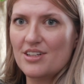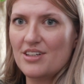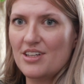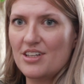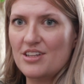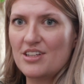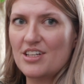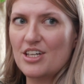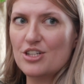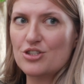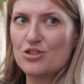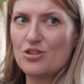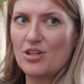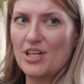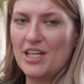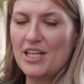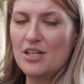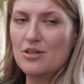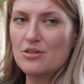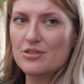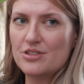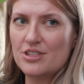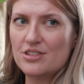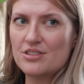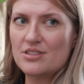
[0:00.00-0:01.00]
international
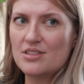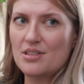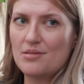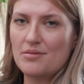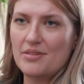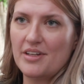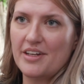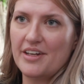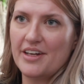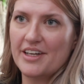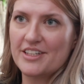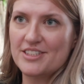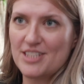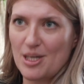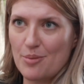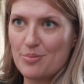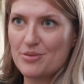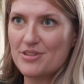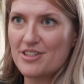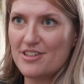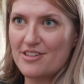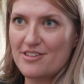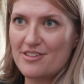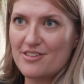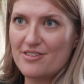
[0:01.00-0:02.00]
legal system that
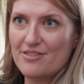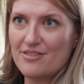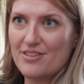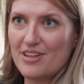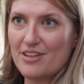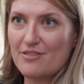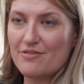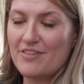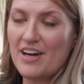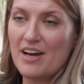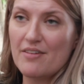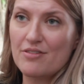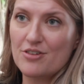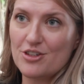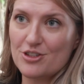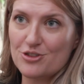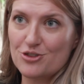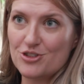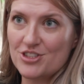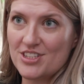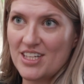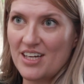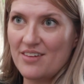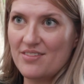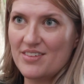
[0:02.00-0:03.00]
accepted that 5
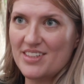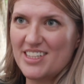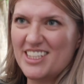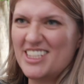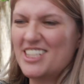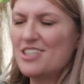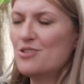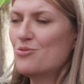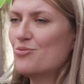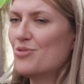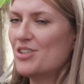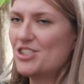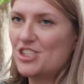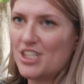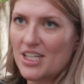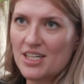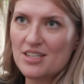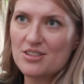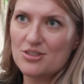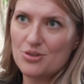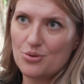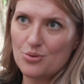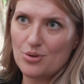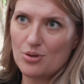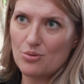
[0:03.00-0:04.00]
countries have it. It didn't
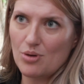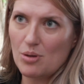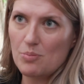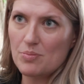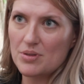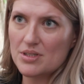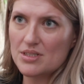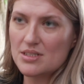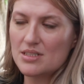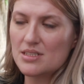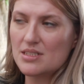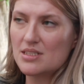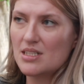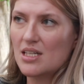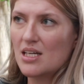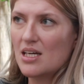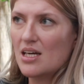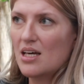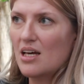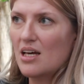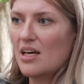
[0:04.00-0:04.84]
reject nuclear weapons.